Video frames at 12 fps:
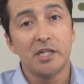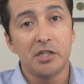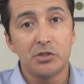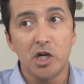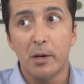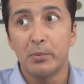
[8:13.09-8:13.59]

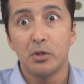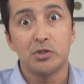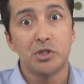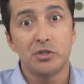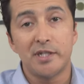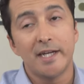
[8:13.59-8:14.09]
did you
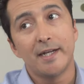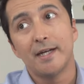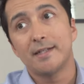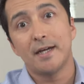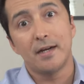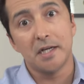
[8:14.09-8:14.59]
upload your data?
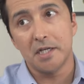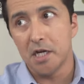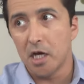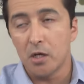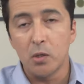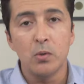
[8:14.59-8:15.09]
They're like,
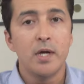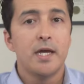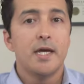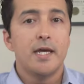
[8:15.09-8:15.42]
no.